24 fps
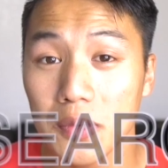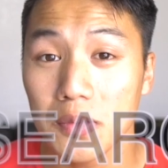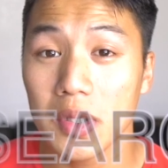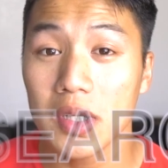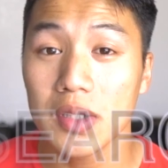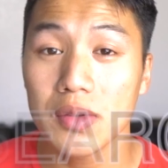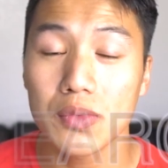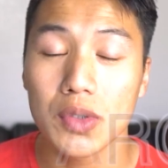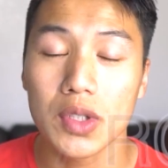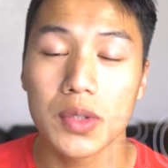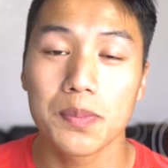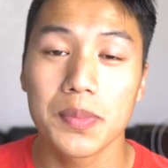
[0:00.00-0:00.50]

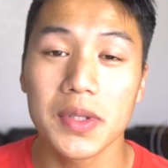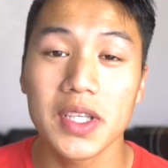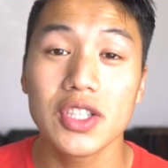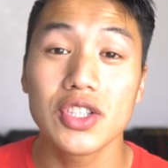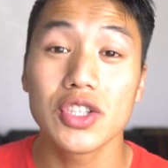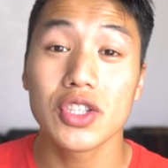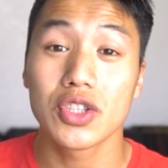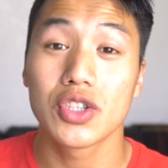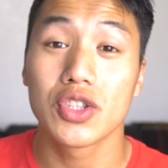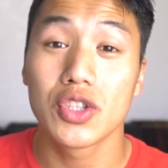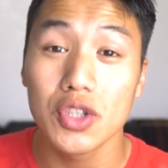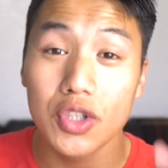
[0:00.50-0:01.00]
one would be to
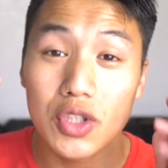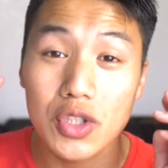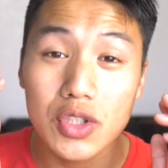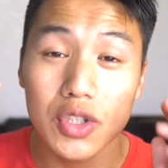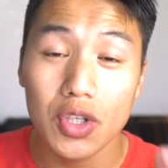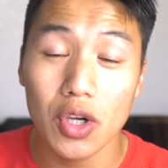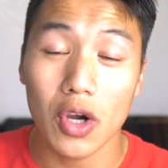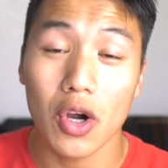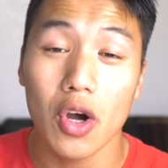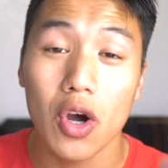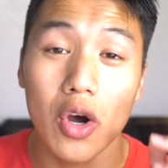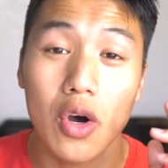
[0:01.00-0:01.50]
do
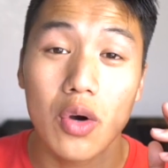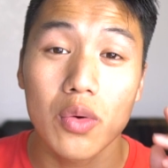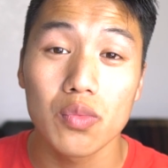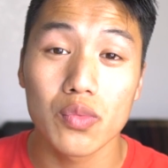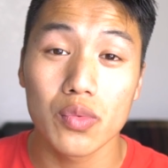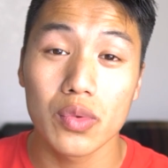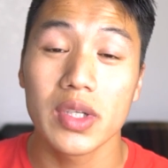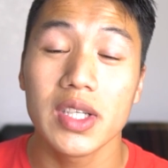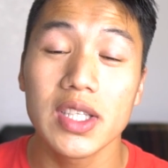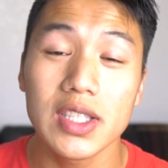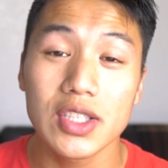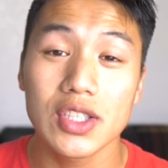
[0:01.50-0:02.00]
your own
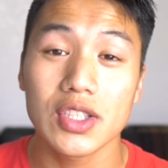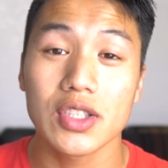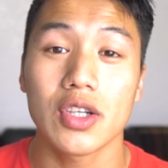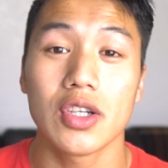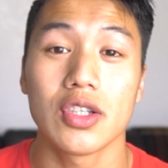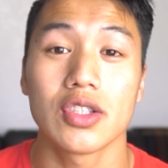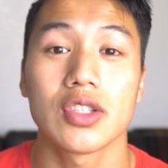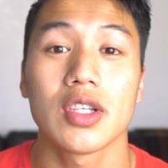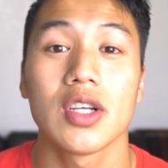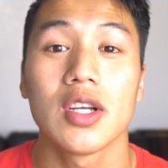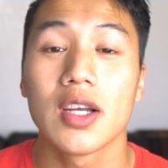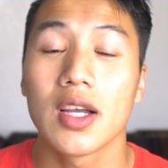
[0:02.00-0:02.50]

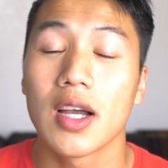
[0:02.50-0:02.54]
research.